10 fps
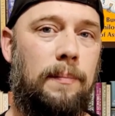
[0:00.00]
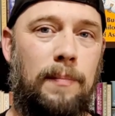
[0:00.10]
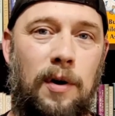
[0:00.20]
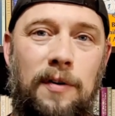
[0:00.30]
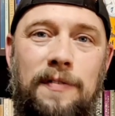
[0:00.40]

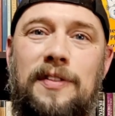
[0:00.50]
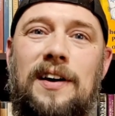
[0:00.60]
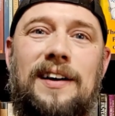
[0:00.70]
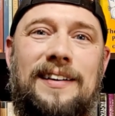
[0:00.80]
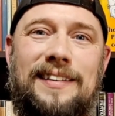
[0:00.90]
move
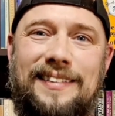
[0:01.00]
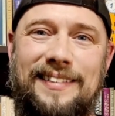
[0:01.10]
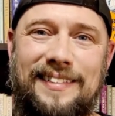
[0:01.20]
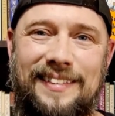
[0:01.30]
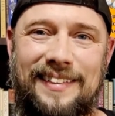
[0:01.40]
the
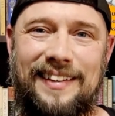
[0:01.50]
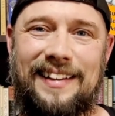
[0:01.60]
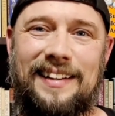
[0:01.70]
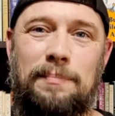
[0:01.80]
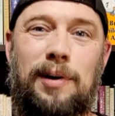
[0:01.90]

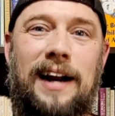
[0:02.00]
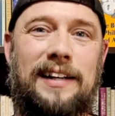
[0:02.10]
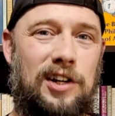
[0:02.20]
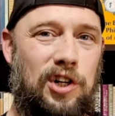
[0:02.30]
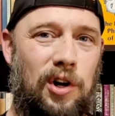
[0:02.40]

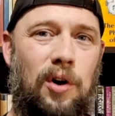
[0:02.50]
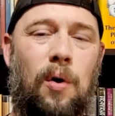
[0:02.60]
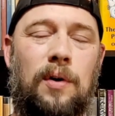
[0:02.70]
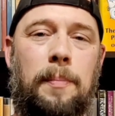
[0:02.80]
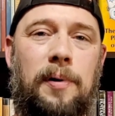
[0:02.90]
practitioner
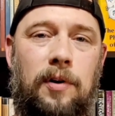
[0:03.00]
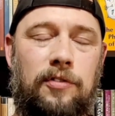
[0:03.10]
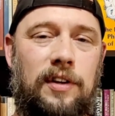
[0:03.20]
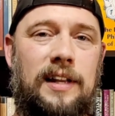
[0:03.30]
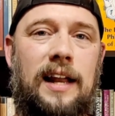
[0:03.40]
or the
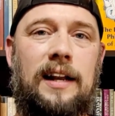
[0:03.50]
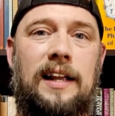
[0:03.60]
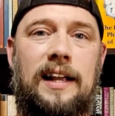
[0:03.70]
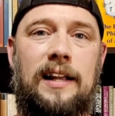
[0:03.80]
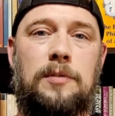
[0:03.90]
person that
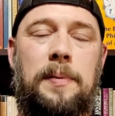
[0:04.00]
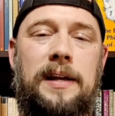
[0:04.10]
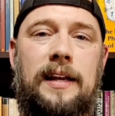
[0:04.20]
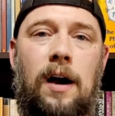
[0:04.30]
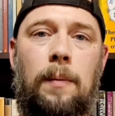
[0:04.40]
is
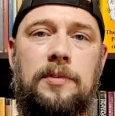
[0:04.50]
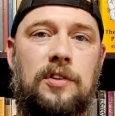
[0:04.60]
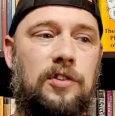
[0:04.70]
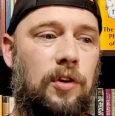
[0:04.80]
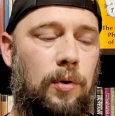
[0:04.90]
being
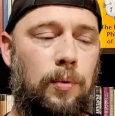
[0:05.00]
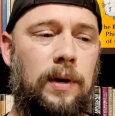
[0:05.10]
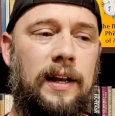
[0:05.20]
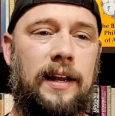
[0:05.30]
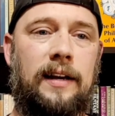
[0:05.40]
helped
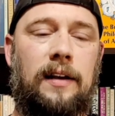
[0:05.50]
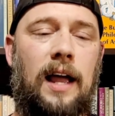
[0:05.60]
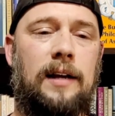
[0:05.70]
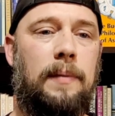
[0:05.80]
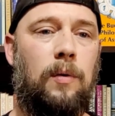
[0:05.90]
to
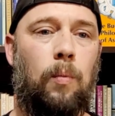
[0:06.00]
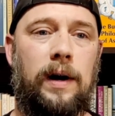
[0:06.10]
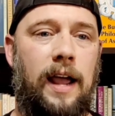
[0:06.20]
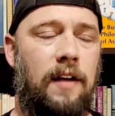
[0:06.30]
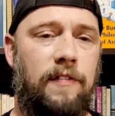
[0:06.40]
enlightenment,
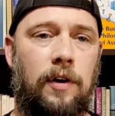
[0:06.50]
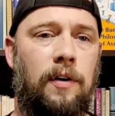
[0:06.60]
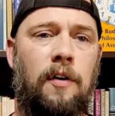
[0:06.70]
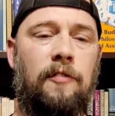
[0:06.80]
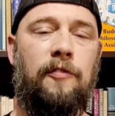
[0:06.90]

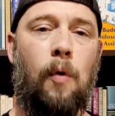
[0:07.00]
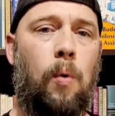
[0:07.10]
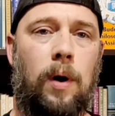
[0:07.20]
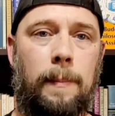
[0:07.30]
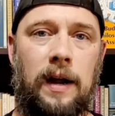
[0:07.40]
whatever
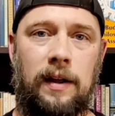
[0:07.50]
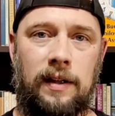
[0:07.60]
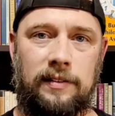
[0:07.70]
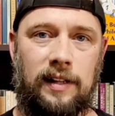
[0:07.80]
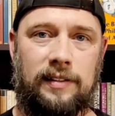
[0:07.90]
form
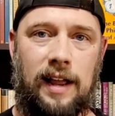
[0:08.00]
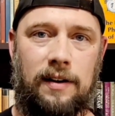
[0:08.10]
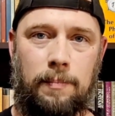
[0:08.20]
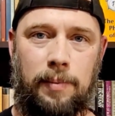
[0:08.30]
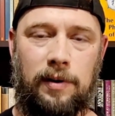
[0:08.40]

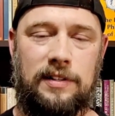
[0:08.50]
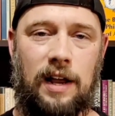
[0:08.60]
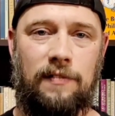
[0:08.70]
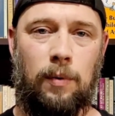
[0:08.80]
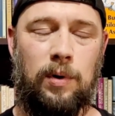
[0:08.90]
that
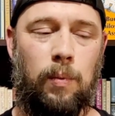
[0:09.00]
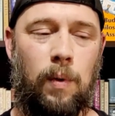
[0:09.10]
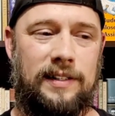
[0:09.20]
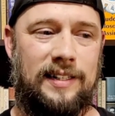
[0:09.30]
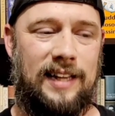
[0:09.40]
bodhisattva would
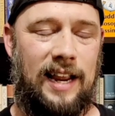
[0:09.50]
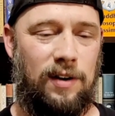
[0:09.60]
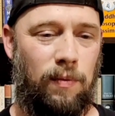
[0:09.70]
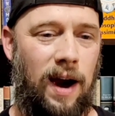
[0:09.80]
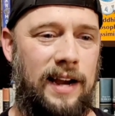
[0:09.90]
want to
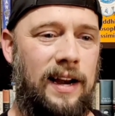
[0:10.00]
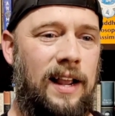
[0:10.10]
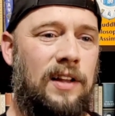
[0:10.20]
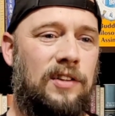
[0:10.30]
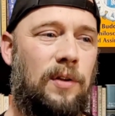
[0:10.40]
take, right?
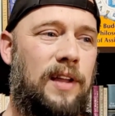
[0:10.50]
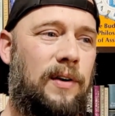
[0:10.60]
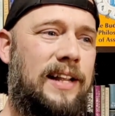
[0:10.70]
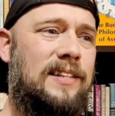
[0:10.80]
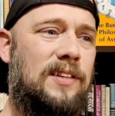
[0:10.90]
So
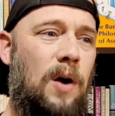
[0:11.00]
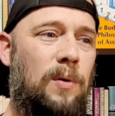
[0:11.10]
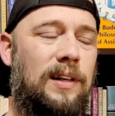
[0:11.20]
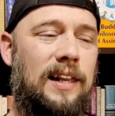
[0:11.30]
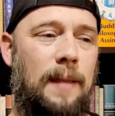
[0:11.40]
there is no
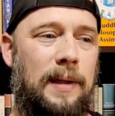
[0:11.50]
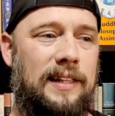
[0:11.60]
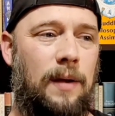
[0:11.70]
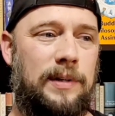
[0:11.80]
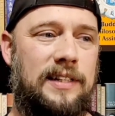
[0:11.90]

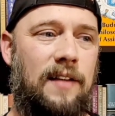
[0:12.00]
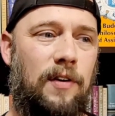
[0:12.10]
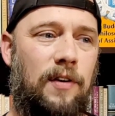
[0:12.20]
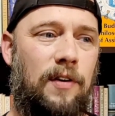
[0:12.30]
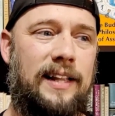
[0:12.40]
limit. There was
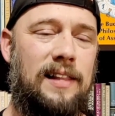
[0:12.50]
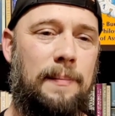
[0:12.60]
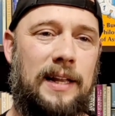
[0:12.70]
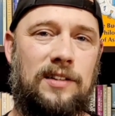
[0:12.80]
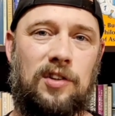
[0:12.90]
never any
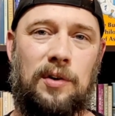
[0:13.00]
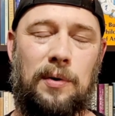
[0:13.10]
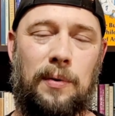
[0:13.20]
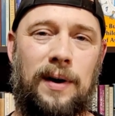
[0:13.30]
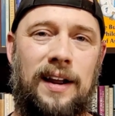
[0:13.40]
limit
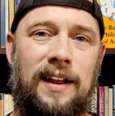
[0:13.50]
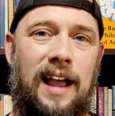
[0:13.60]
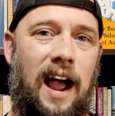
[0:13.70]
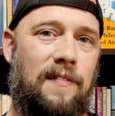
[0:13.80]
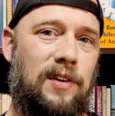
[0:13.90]
to
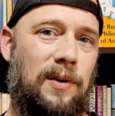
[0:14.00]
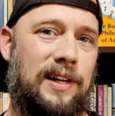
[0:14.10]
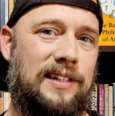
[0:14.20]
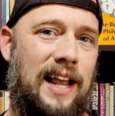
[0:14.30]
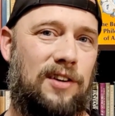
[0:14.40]

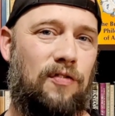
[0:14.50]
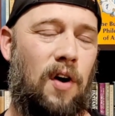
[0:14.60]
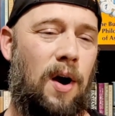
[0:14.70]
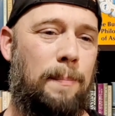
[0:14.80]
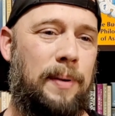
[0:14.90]

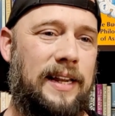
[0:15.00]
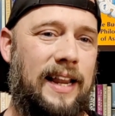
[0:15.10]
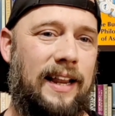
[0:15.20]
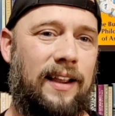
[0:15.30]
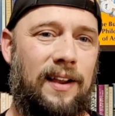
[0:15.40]
Avalokiteshvara
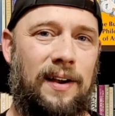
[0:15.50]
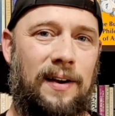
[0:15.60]
being